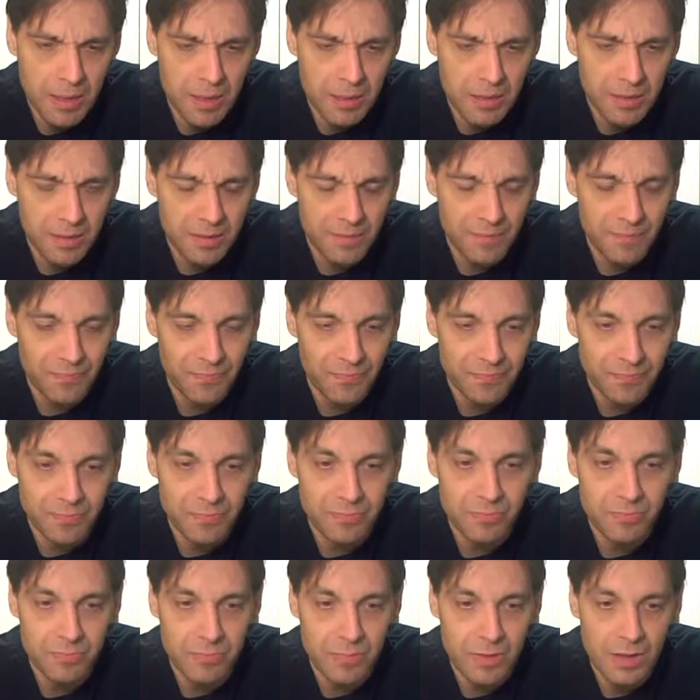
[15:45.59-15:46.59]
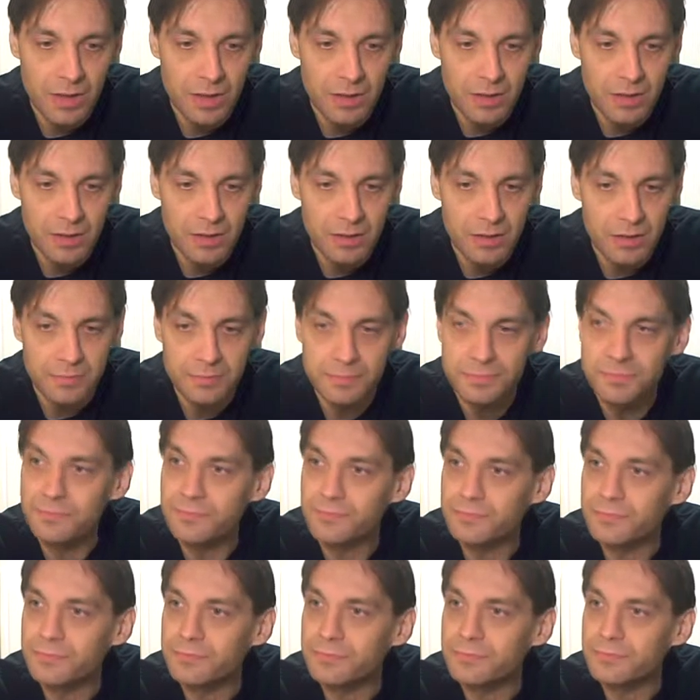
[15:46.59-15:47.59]
Um, I just wanted to know
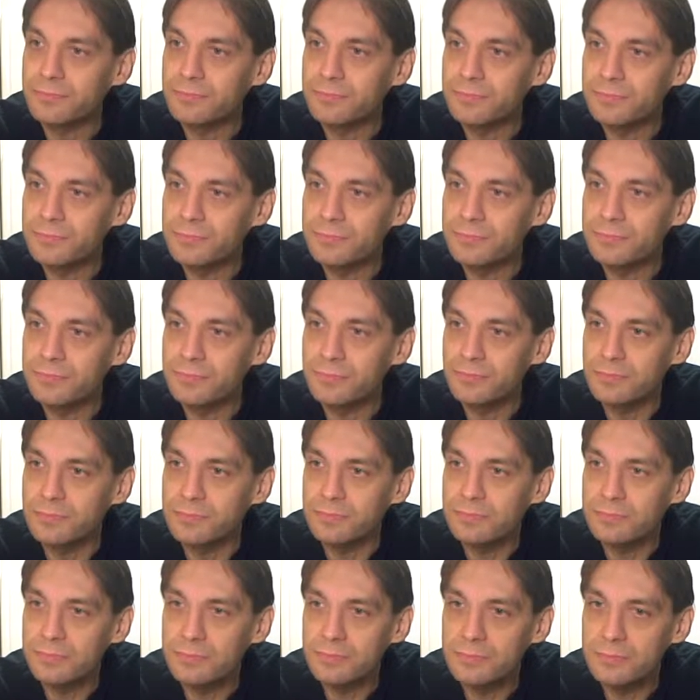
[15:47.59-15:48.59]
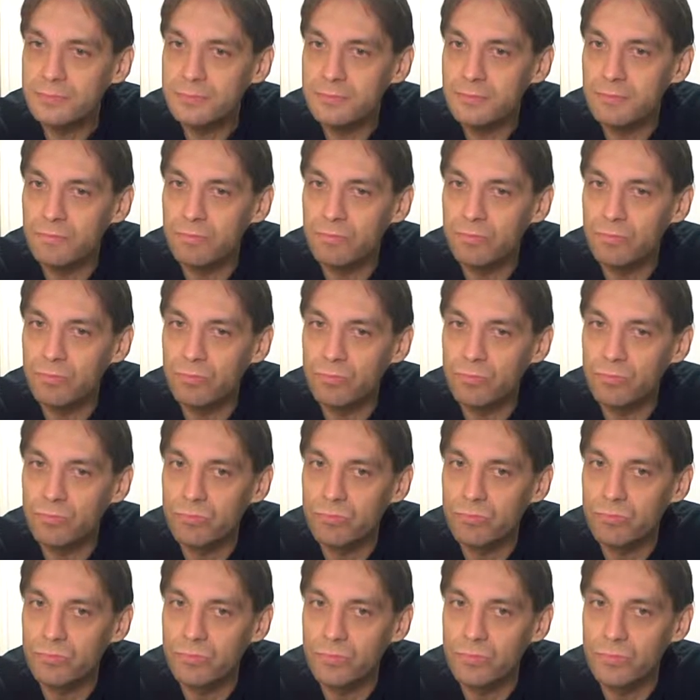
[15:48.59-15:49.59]
so people could understand what was on your
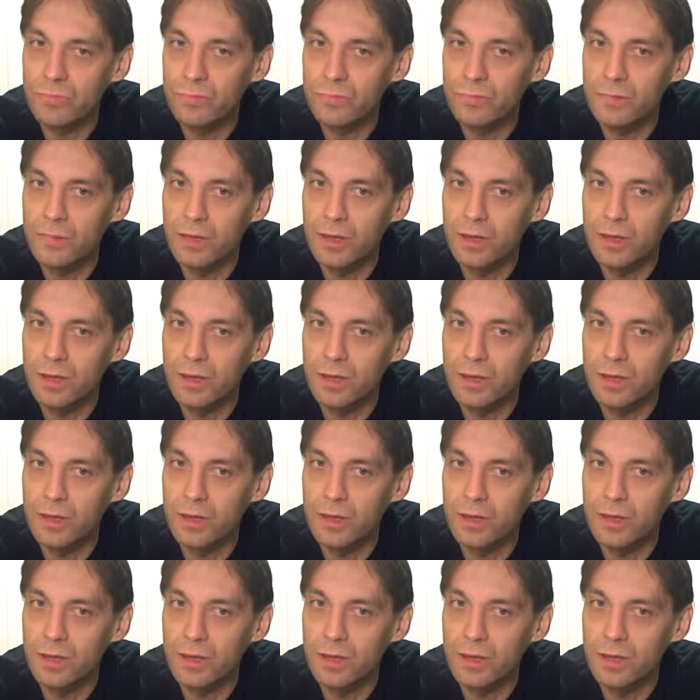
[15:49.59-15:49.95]
shirt.